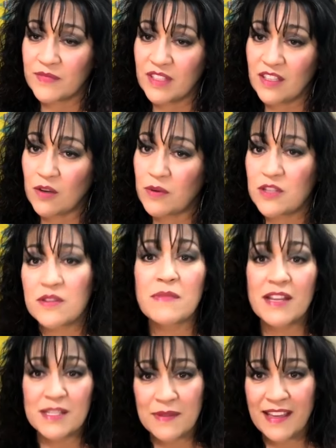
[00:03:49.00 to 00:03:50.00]
you know, we do the
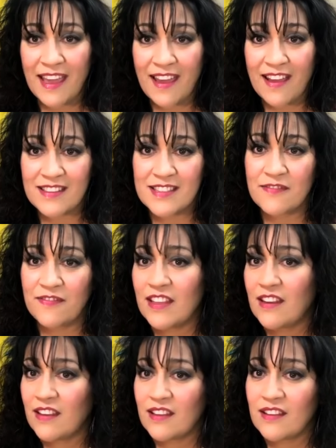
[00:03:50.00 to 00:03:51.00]
best we can to fit
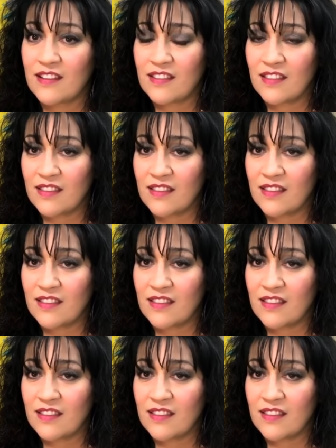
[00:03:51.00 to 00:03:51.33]
in